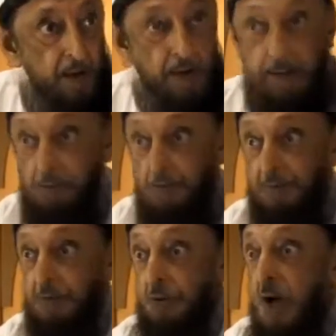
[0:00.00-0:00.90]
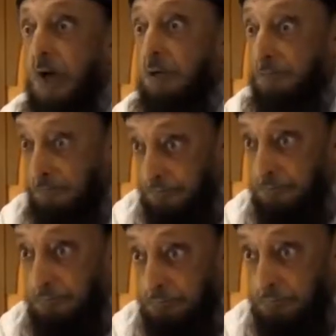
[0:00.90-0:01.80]
and it was a shock
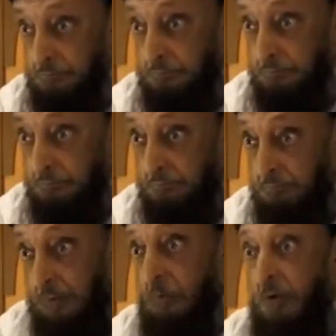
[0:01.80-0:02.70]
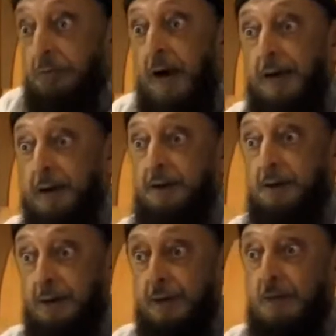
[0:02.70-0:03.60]
because I had
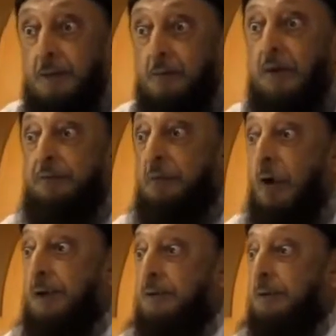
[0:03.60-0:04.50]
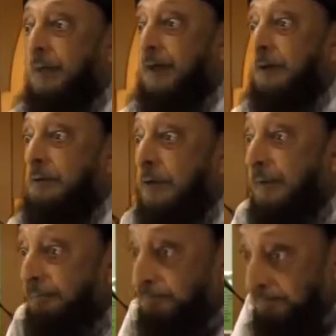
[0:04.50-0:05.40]
attended the best college in my
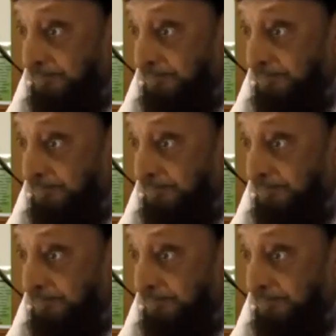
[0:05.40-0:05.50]
country.